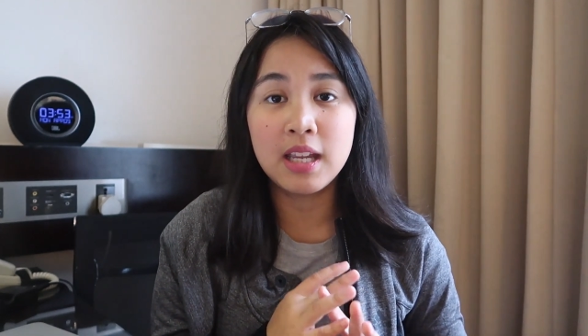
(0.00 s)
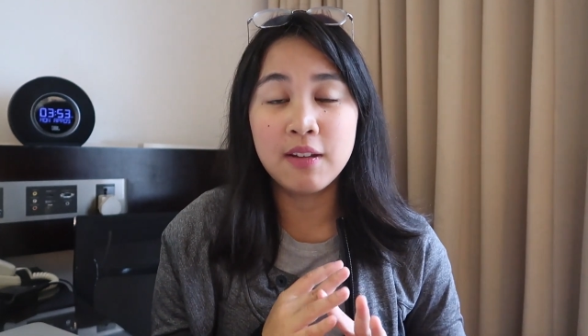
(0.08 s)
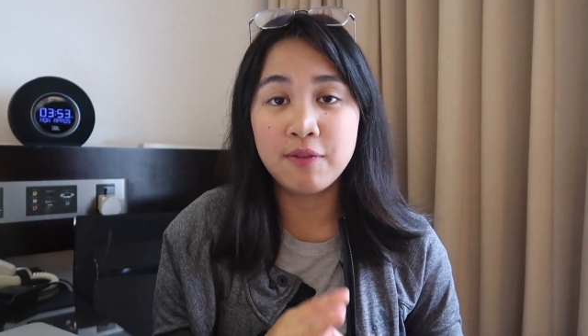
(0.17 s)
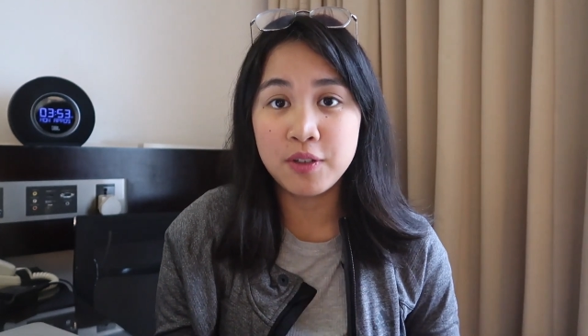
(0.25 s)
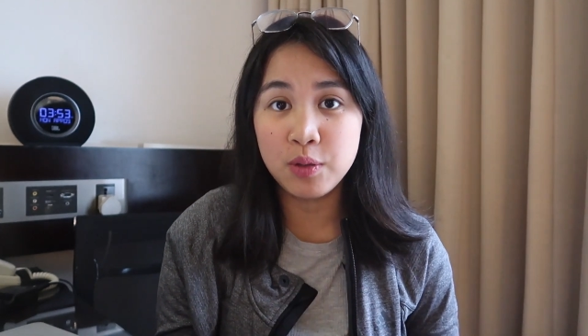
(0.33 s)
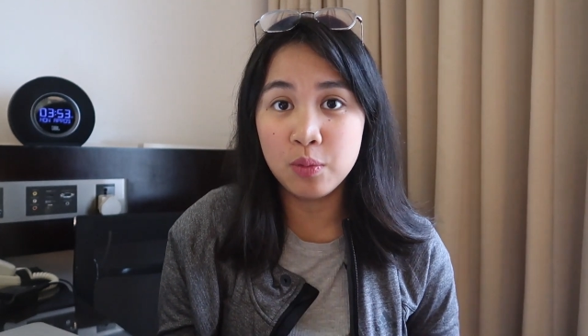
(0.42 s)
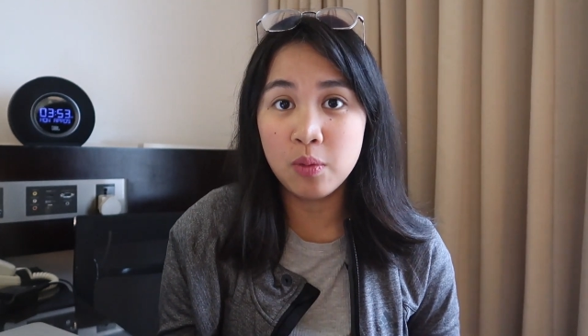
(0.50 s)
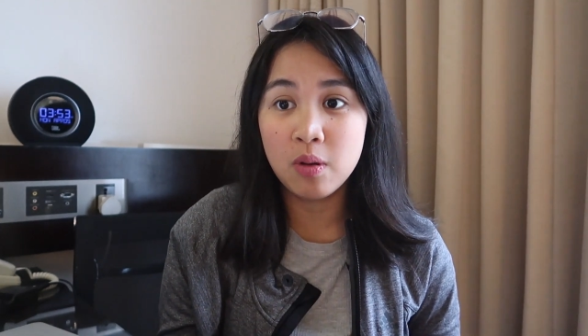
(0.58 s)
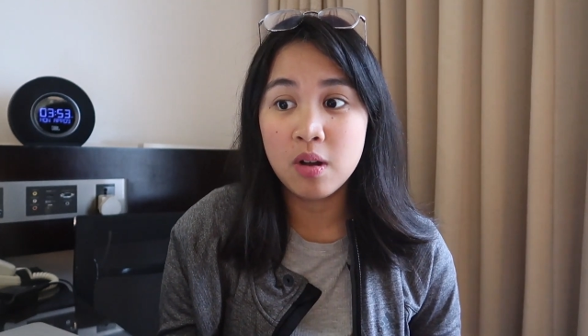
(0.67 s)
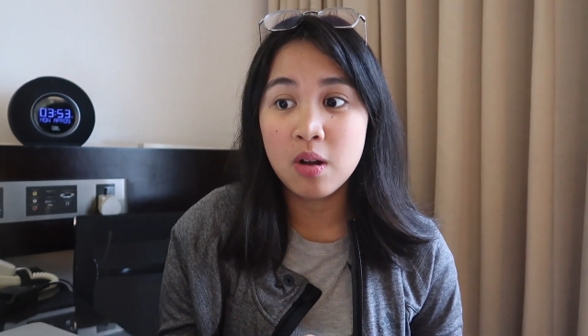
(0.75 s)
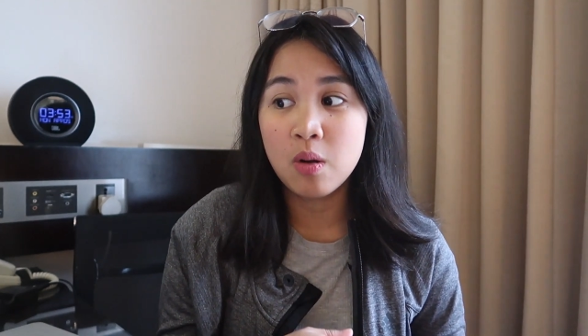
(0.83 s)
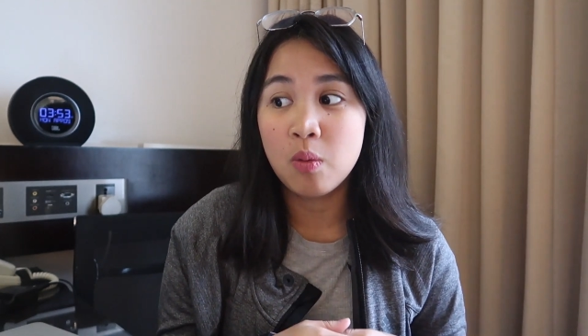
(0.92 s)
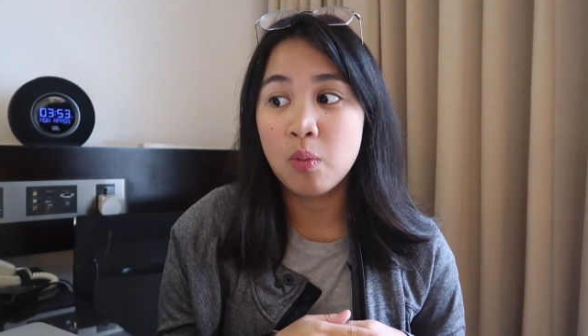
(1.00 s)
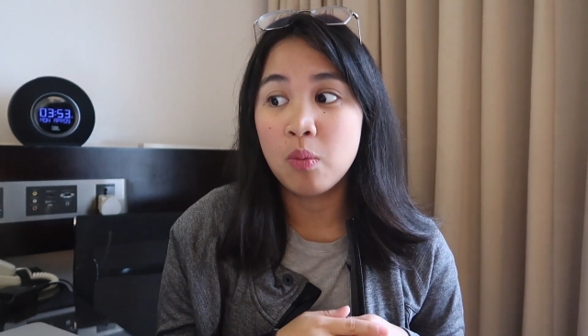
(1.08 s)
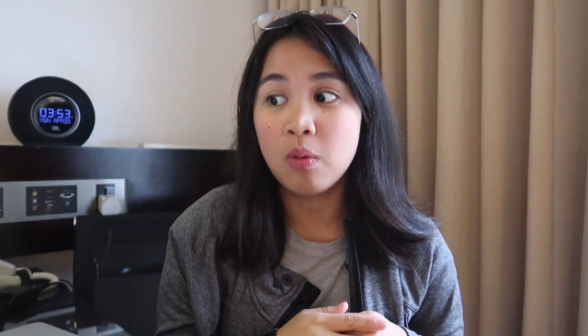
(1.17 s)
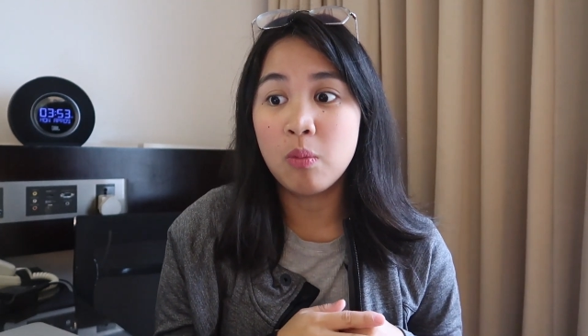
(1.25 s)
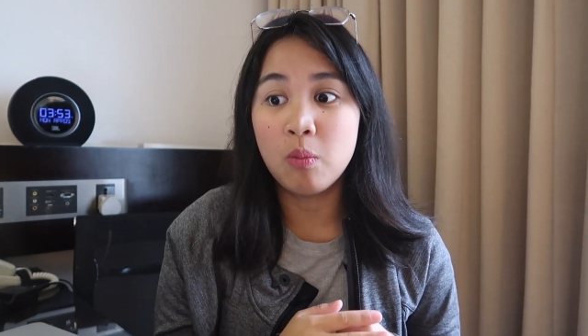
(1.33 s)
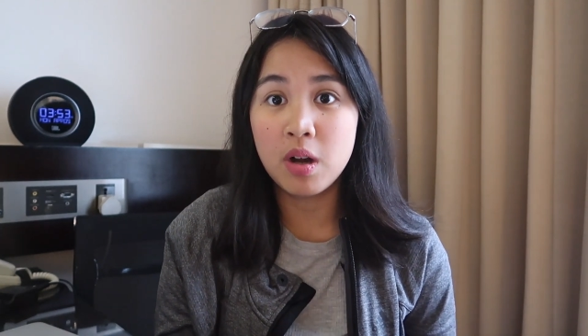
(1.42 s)
if you
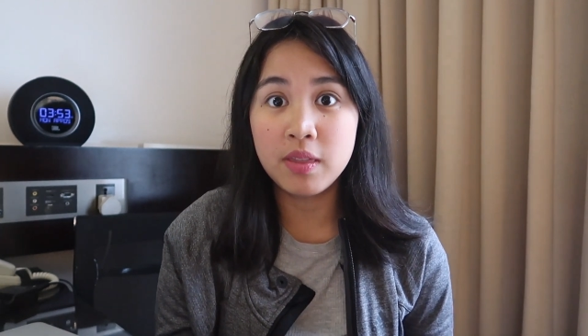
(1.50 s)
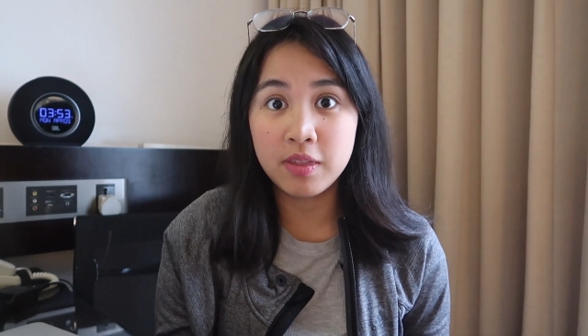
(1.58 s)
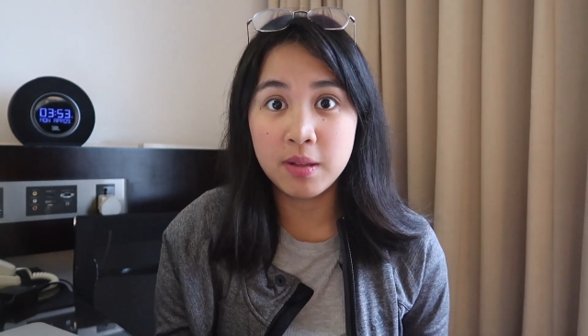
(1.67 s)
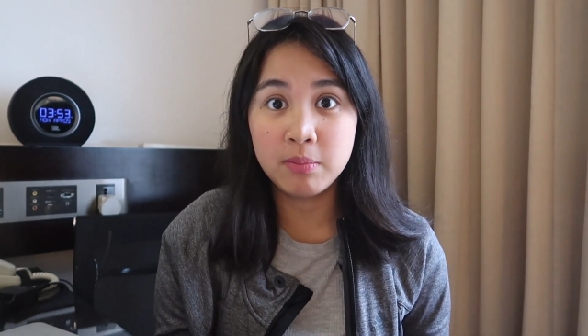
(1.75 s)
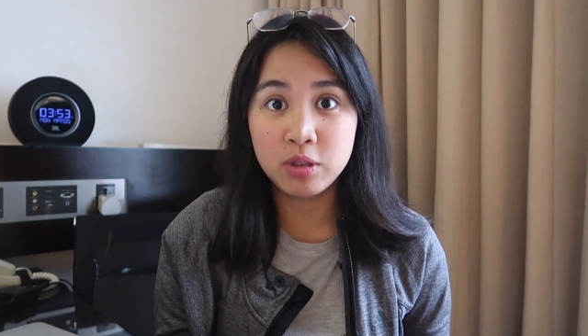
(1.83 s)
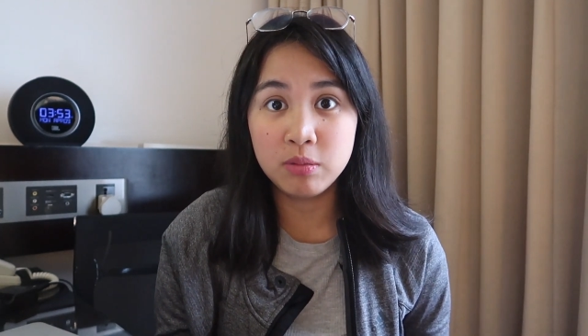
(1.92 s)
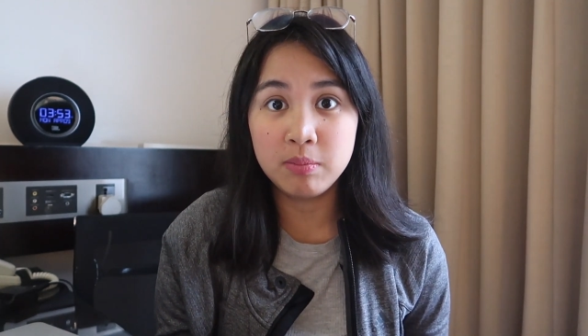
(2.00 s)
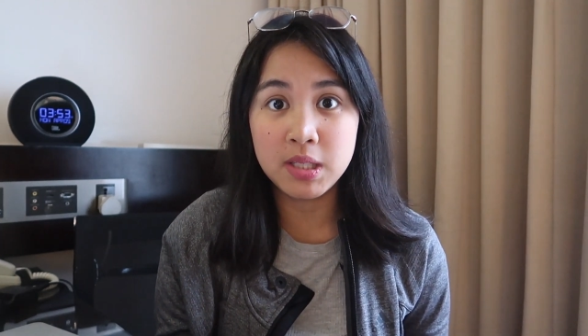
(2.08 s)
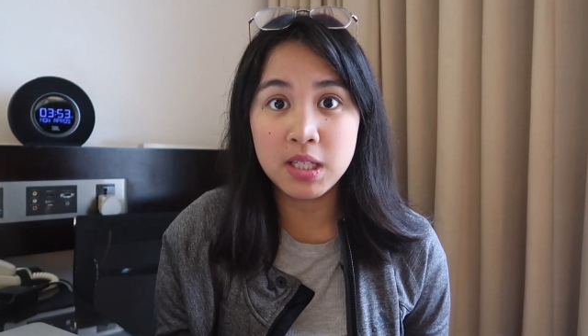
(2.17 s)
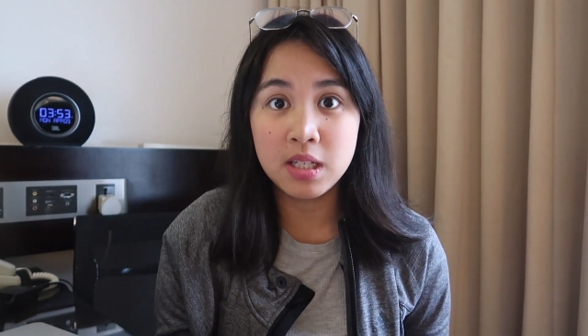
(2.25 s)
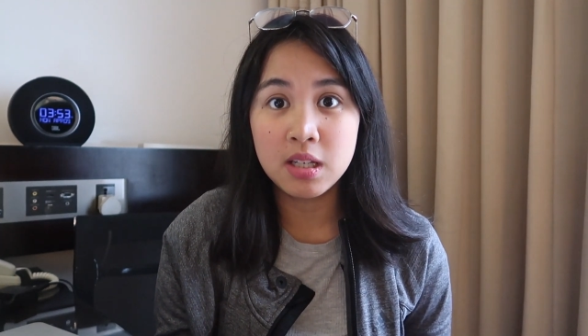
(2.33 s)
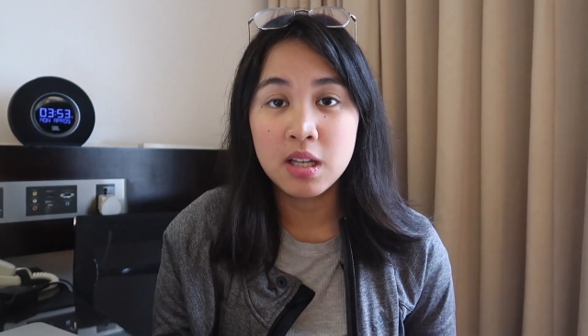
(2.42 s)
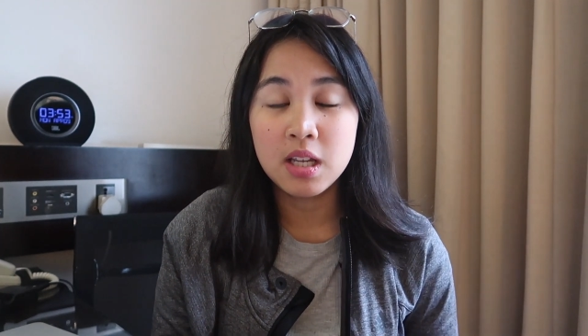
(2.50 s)
want them to be.